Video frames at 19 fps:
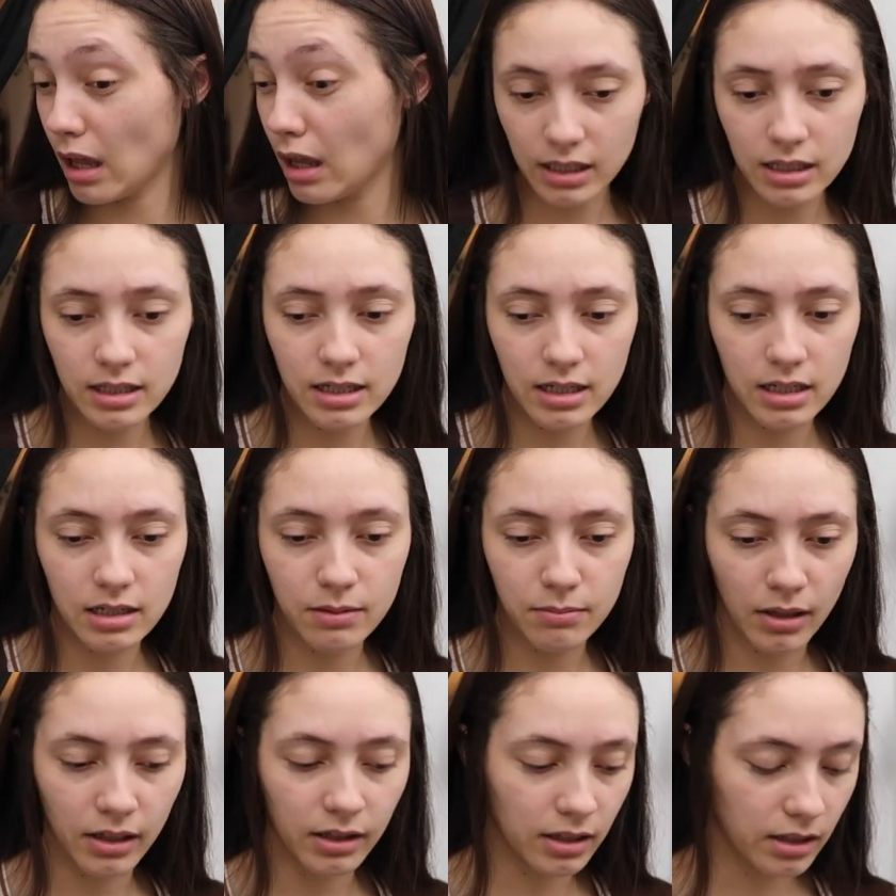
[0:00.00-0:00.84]
the
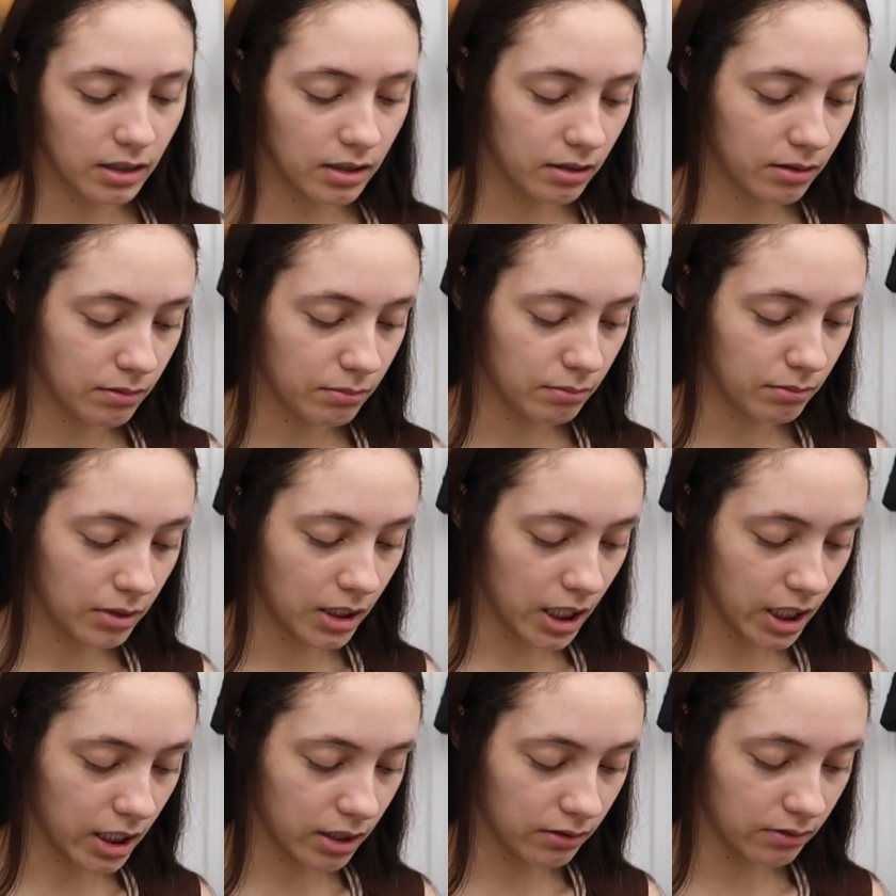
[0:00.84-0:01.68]
easiest method,
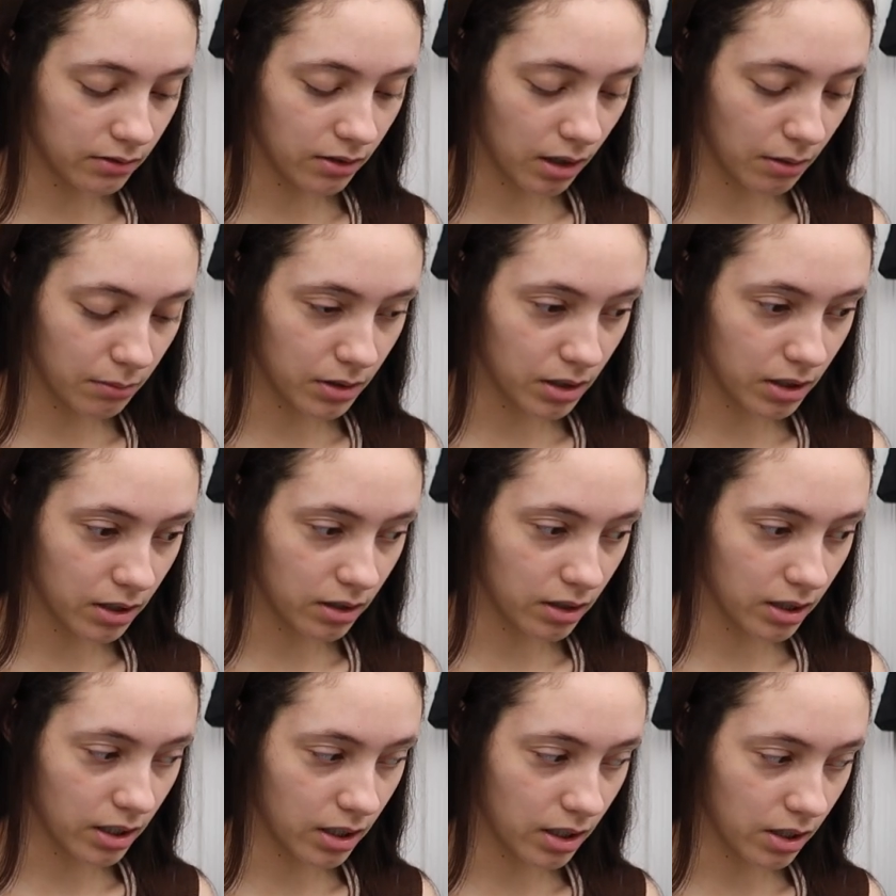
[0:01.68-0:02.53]
but I'm
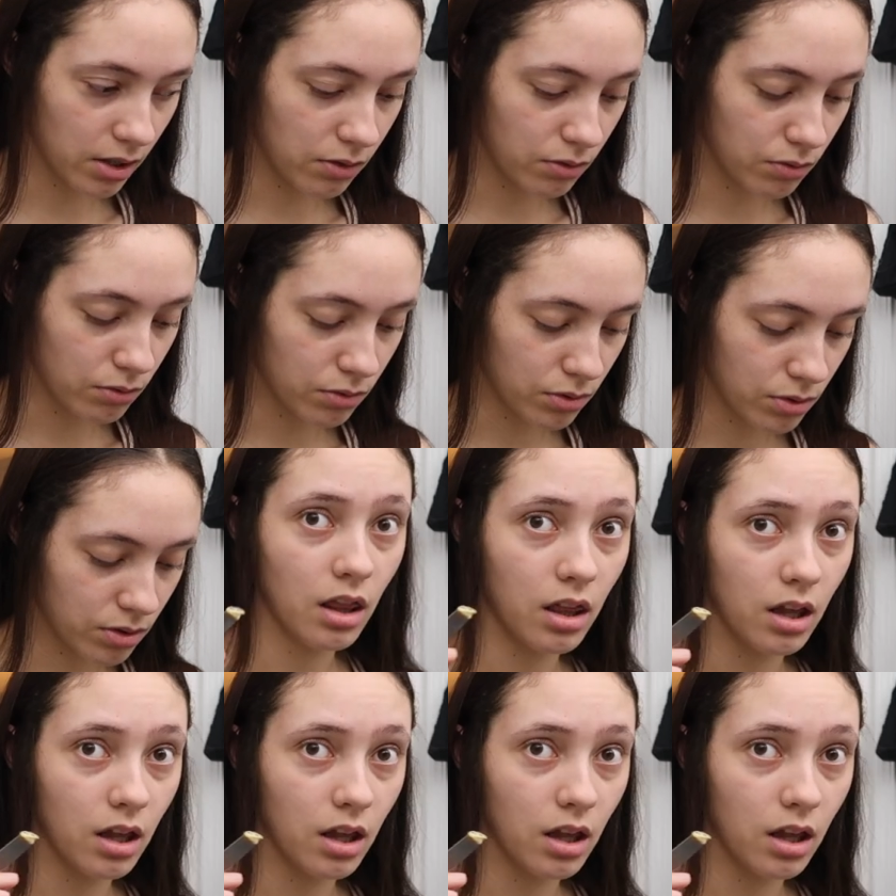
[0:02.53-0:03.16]
literally gonna use